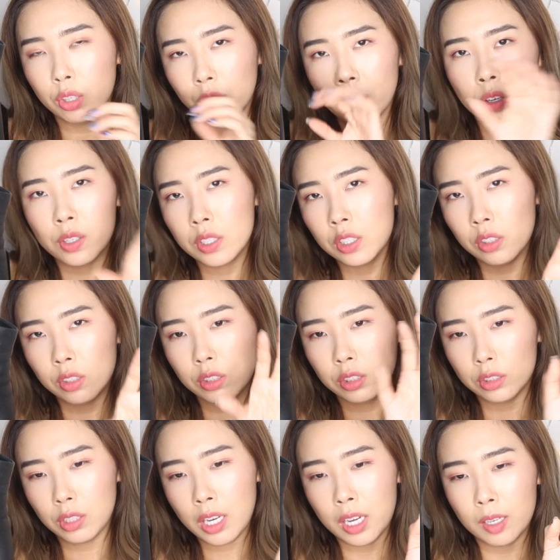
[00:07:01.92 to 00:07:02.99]
your
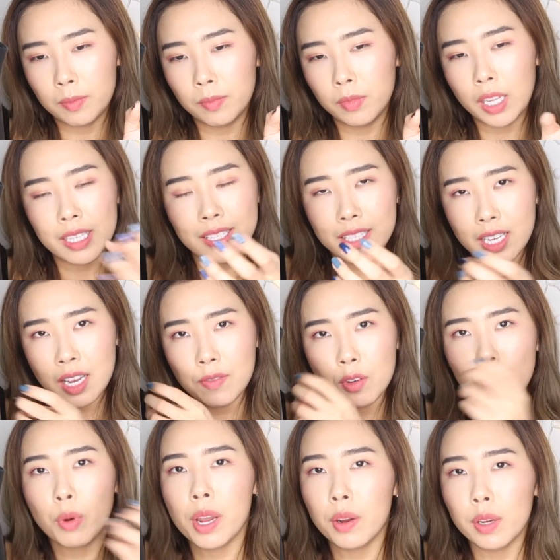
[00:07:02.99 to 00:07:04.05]
original. Let's say if
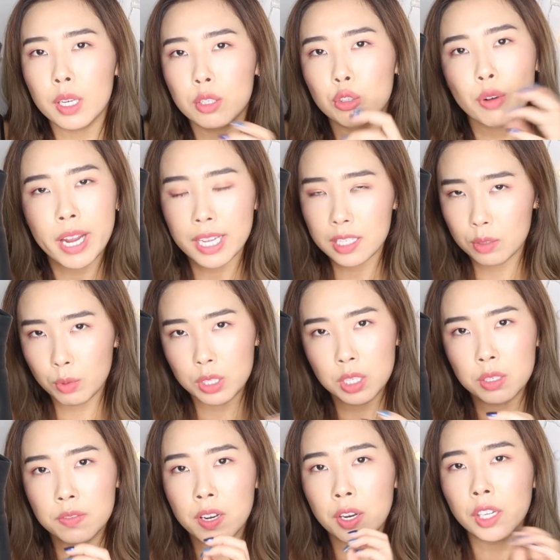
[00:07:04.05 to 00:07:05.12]
you're wearing a dress, which
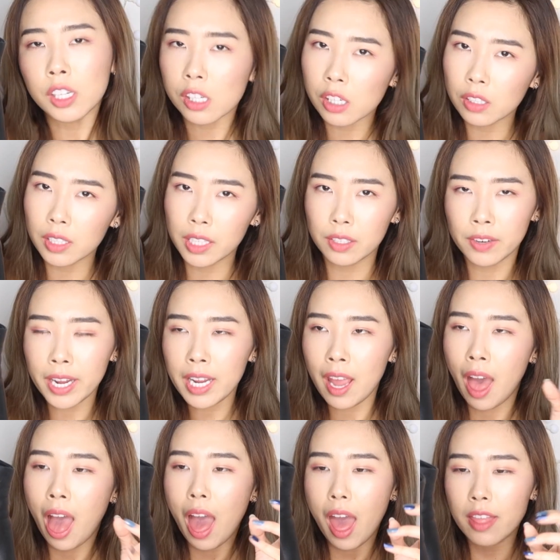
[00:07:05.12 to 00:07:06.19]
is very girly, right?
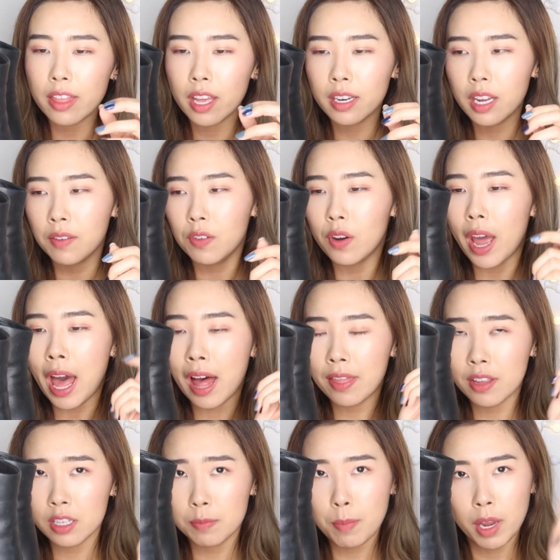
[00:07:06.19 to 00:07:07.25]
And then if you add
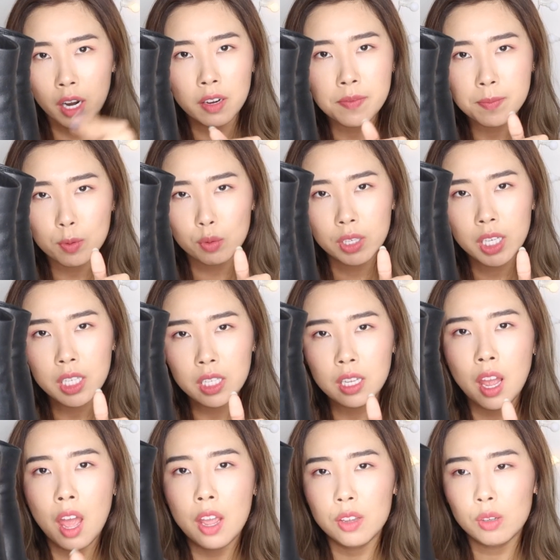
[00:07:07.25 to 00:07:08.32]
this pair of booties,
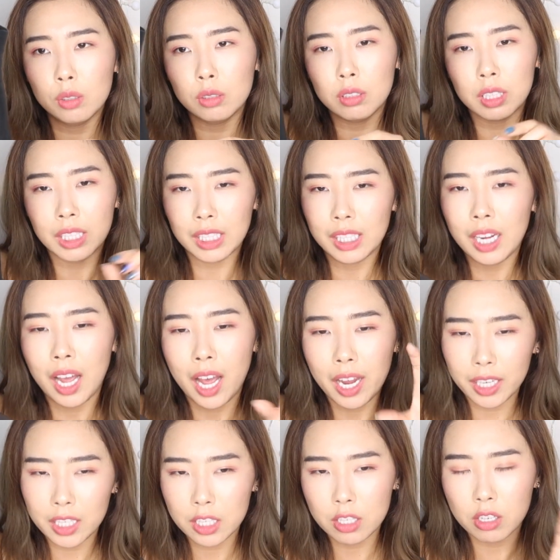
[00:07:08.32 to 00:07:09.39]
you'll look
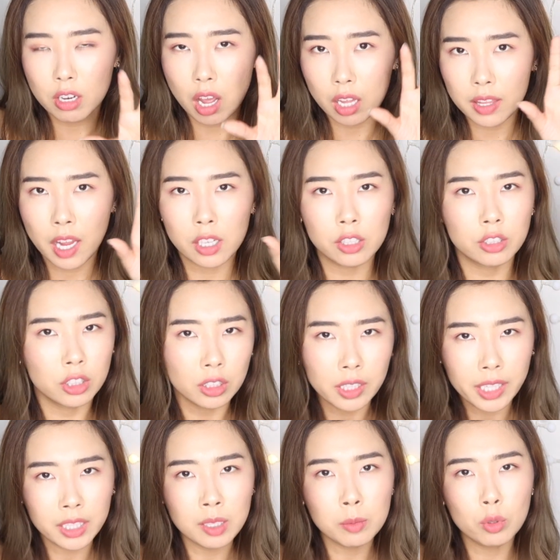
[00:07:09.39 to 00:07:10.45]
kind of not that
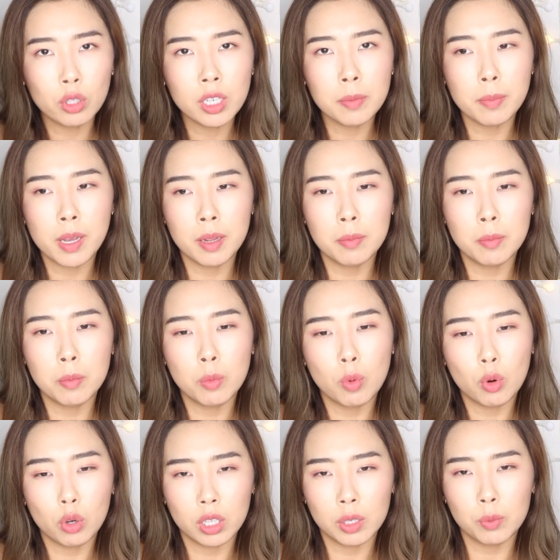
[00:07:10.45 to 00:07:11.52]
girly anymore, but
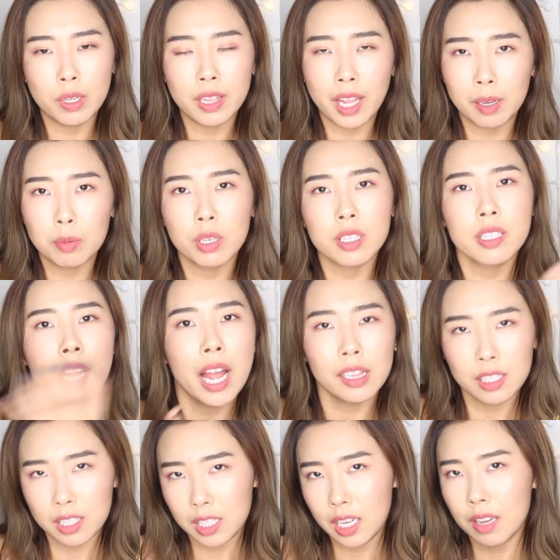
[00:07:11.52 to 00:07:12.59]
more with like
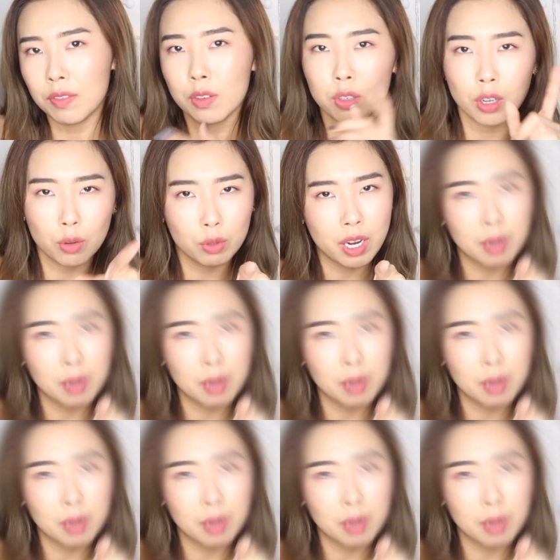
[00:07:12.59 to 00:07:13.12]
personality, if you know